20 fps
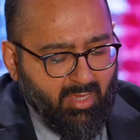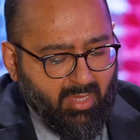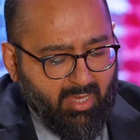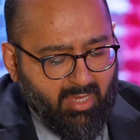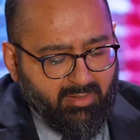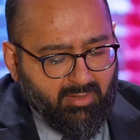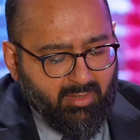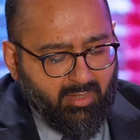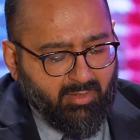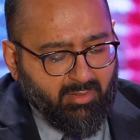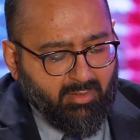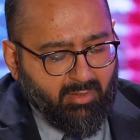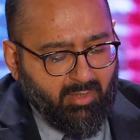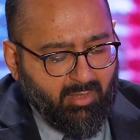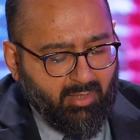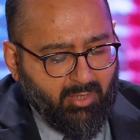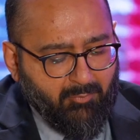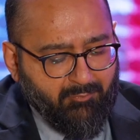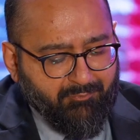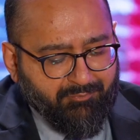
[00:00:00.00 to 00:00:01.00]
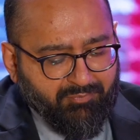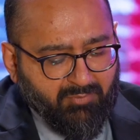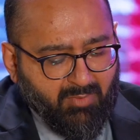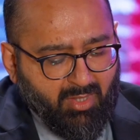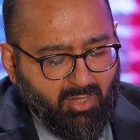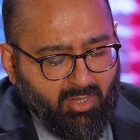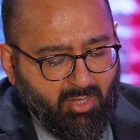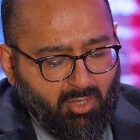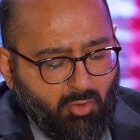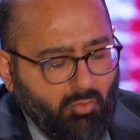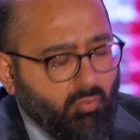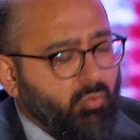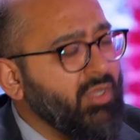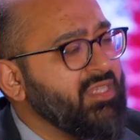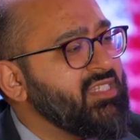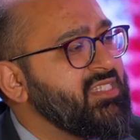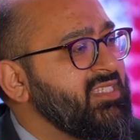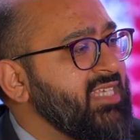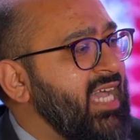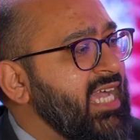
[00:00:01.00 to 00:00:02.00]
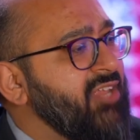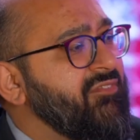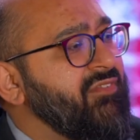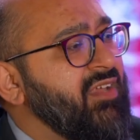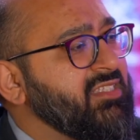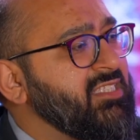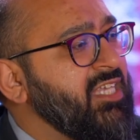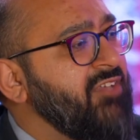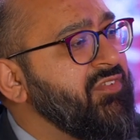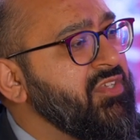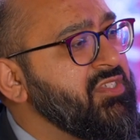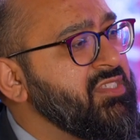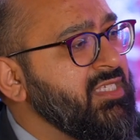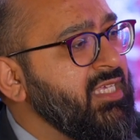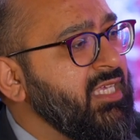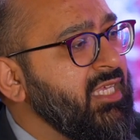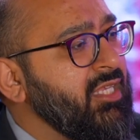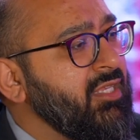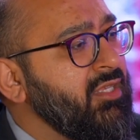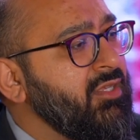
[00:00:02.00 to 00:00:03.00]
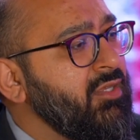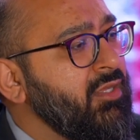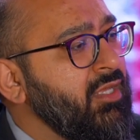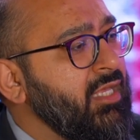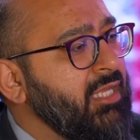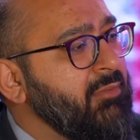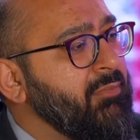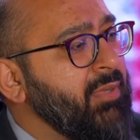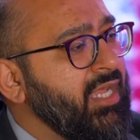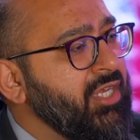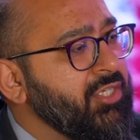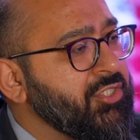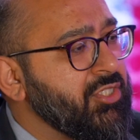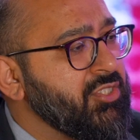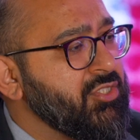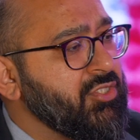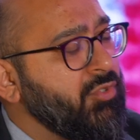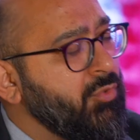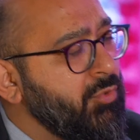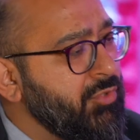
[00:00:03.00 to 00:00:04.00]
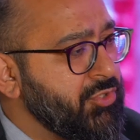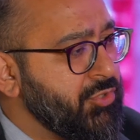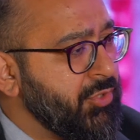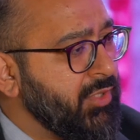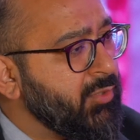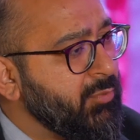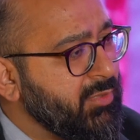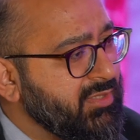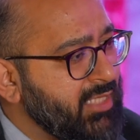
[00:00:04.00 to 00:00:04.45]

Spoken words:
And then what side effects have you seen in patients who are treated with